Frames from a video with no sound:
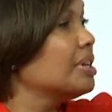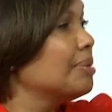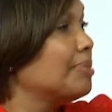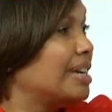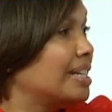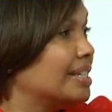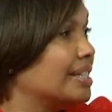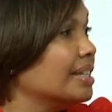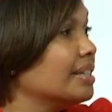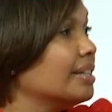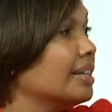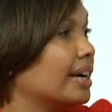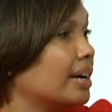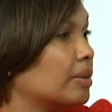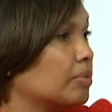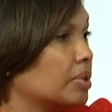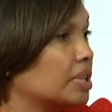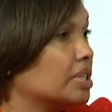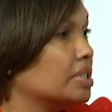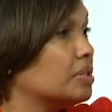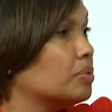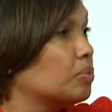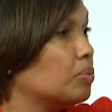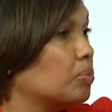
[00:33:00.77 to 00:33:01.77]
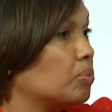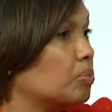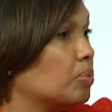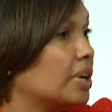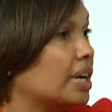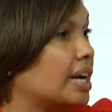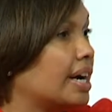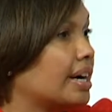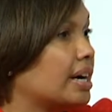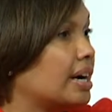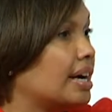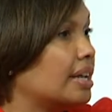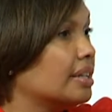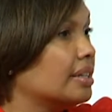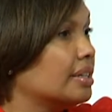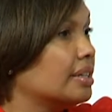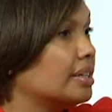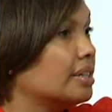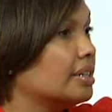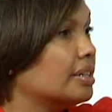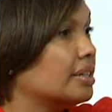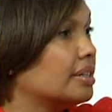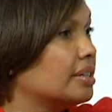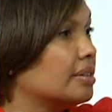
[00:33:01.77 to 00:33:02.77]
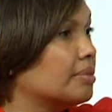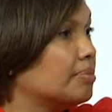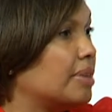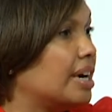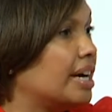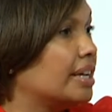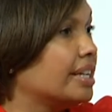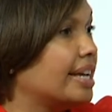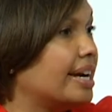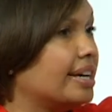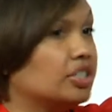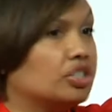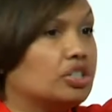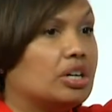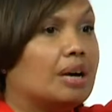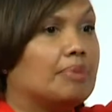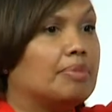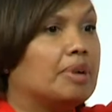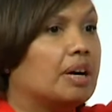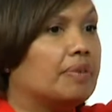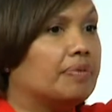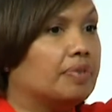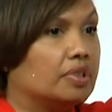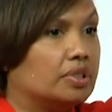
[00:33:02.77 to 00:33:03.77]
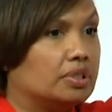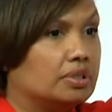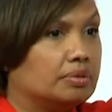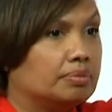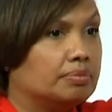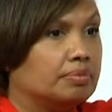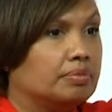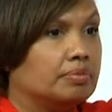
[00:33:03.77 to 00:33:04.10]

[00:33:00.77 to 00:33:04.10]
time I did that was when I got my last job offer.